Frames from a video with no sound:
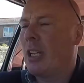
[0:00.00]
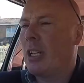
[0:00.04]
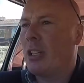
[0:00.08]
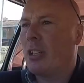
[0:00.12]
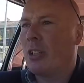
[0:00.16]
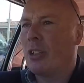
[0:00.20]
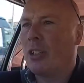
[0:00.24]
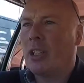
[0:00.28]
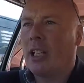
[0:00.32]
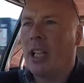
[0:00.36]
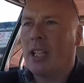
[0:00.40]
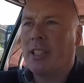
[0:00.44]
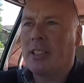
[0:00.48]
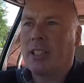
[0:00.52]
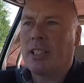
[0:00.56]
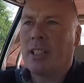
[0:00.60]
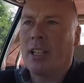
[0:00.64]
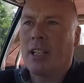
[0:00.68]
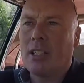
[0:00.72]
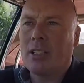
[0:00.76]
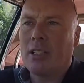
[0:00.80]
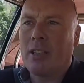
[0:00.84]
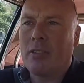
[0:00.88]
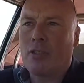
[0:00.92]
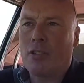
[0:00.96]
Other classic
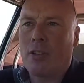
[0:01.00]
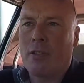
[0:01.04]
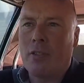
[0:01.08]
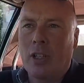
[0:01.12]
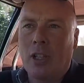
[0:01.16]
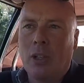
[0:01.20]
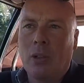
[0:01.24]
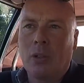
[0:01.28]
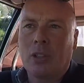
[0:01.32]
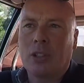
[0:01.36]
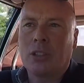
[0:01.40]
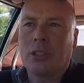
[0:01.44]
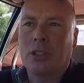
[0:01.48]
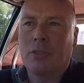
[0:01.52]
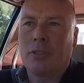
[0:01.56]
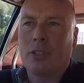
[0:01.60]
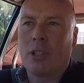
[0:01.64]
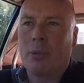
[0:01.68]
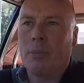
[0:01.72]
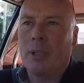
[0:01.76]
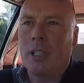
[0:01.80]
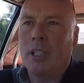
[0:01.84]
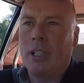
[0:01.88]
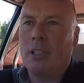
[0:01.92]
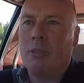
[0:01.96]
cars I've driven, older stuff,
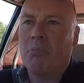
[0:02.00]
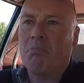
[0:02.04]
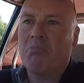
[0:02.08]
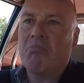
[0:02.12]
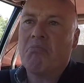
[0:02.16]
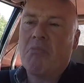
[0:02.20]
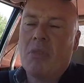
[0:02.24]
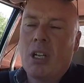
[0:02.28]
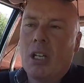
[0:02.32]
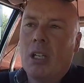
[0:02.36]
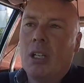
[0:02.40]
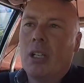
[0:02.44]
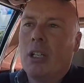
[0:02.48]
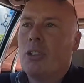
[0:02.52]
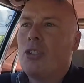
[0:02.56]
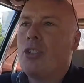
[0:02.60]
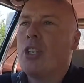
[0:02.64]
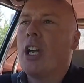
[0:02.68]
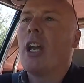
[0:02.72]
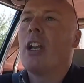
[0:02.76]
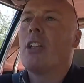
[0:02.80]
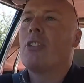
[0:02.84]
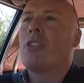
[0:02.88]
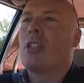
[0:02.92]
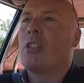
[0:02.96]
can be
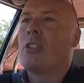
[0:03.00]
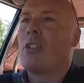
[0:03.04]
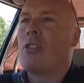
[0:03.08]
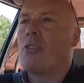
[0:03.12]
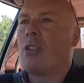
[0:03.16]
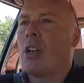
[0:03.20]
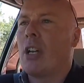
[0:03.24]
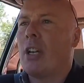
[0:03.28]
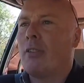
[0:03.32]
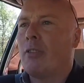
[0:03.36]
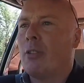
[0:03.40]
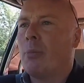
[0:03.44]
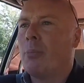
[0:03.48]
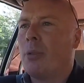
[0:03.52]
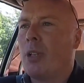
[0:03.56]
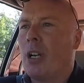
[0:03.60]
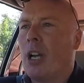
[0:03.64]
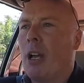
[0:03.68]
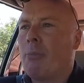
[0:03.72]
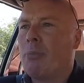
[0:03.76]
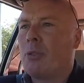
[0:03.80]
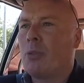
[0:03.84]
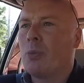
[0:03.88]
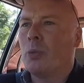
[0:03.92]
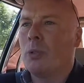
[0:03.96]
challenging to drive and
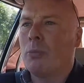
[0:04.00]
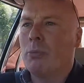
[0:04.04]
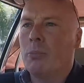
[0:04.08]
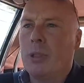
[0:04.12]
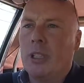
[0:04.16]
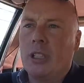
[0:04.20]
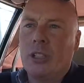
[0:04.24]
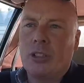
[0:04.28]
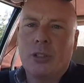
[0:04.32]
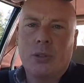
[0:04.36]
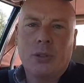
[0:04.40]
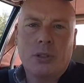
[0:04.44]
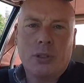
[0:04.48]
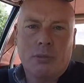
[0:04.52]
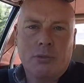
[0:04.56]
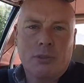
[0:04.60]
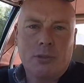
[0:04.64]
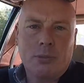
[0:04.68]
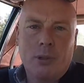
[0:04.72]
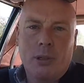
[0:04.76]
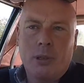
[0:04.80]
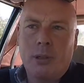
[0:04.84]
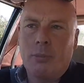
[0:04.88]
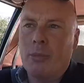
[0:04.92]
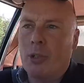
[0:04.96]
perhaps wouldn't be too
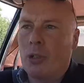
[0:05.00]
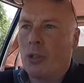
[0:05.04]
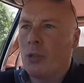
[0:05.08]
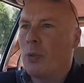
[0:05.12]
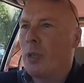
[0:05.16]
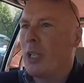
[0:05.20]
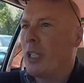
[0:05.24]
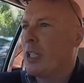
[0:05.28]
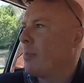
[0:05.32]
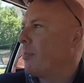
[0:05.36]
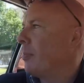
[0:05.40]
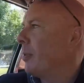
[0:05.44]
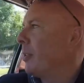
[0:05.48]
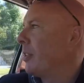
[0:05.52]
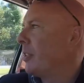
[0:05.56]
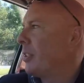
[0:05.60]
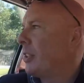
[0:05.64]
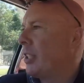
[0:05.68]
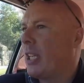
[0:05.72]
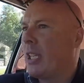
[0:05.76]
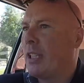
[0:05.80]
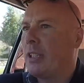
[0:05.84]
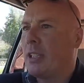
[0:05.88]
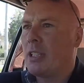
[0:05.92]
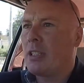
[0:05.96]
comfortable on motorways, but
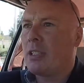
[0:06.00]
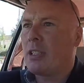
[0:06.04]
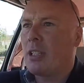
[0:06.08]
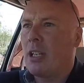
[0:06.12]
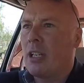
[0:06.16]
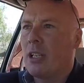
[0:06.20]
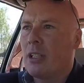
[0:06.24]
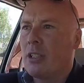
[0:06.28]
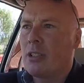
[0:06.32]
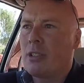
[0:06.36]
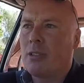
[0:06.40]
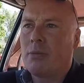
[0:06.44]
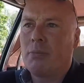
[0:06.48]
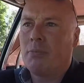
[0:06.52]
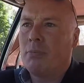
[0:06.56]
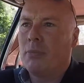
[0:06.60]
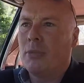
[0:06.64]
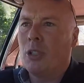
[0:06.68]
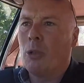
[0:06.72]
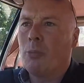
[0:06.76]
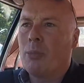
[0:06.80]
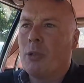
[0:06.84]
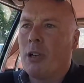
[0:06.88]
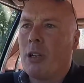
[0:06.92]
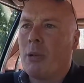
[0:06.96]
this car's
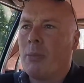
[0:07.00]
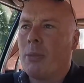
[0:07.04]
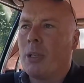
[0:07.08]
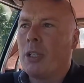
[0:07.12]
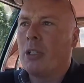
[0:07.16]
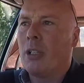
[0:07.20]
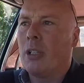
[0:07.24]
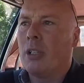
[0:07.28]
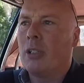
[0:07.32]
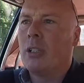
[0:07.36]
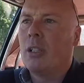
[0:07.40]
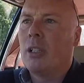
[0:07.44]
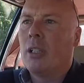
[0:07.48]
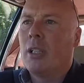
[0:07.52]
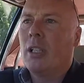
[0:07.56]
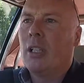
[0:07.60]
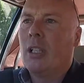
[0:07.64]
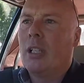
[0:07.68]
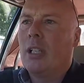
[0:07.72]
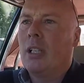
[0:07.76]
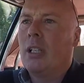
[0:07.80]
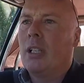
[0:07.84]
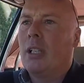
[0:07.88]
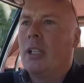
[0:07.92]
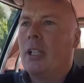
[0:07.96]
no problem at all.
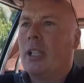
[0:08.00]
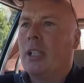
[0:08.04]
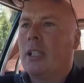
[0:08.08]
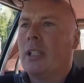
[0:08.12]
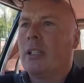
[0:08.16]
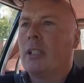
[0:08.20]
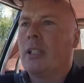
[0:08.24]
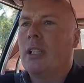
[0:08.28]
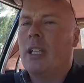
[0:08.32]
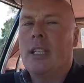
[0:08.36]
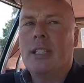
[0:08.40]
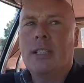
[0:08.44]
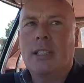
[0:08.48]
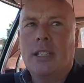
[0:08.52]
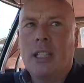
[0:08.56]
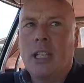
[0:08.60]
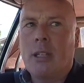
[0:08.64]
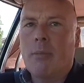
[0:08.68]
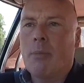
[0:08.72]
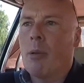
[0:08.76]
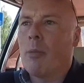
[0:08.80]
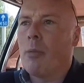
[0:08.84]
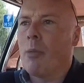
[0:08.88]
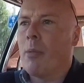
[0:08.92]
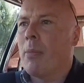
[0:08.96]
It'll easily
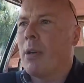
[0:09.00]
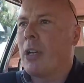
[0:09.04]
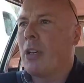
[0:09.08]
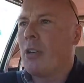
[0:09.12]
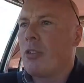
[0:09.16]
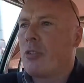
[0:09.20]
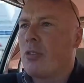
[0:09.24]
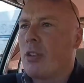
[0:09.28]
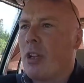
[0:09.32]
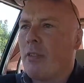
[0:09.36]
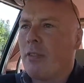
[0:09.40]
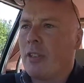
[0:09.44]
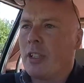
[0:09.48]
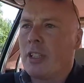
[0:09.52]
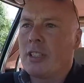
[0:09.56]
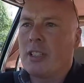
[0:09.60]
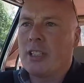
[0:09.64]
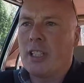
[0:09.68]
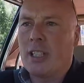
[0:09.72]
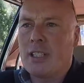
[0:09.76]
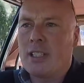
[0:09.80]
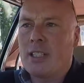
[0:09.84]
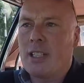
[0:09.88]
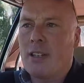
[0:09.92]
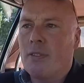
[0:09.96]
keep up with modern traffic. It's
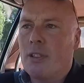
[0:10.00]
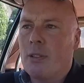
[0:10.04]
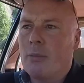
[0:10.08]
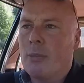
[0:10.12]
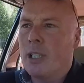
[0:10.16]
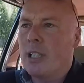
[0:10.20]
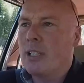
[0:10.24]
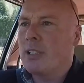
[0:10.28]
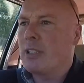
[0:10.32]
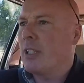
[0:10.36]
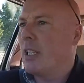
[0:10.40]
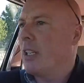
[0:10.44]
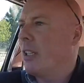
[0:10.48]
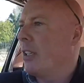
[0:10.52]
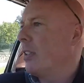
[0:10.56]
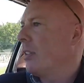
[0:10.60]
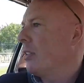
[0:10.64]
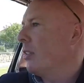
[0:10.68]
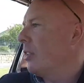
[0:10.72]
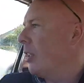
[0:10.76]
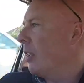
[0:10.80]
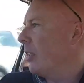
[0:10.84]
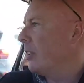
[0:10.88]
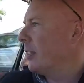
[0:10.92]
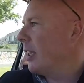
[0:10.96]
still at 70 miles an hour
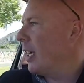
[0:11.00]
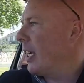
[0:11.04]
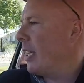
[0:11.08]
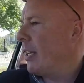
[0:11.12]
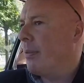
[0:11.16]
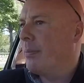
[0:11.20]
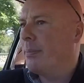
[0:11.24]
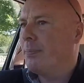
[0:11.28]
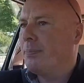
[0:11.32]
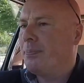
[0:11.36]
all day.